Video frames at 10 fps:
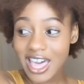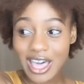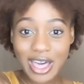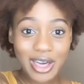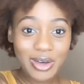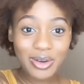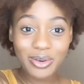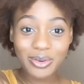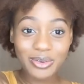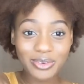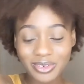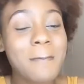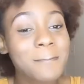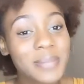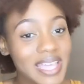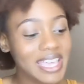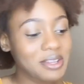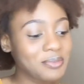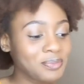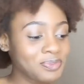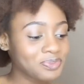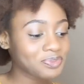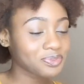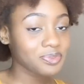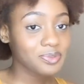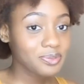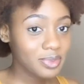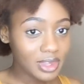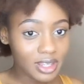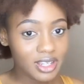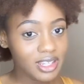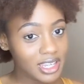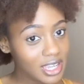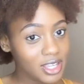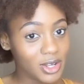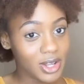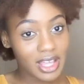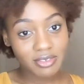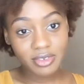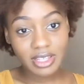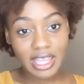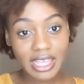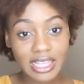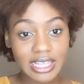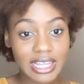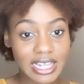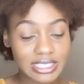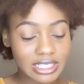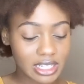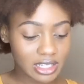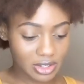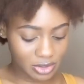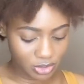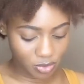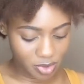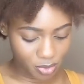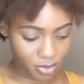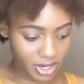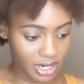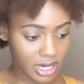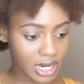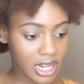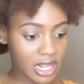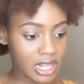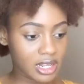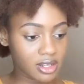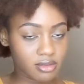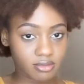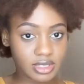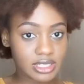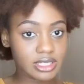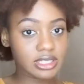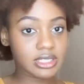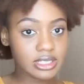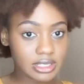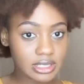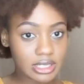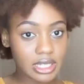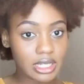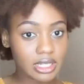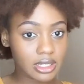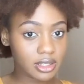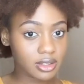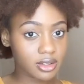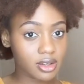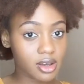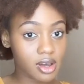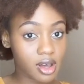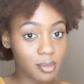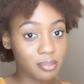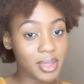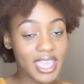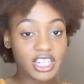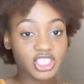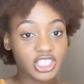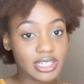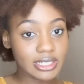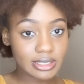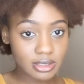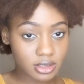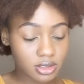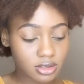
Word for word: oh but yeah y'all i feel like that's super important consistency um patience